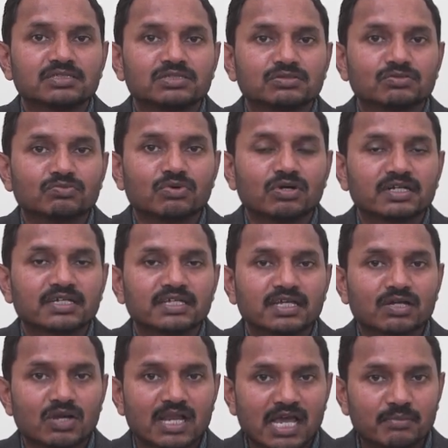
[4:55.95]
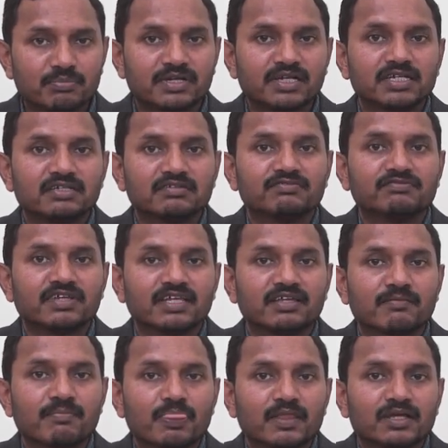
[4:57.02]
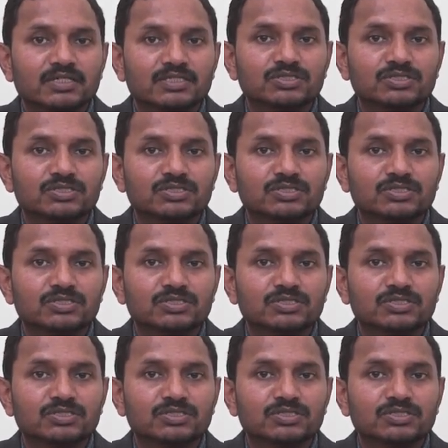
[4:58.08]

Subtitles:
to work in a collaborative way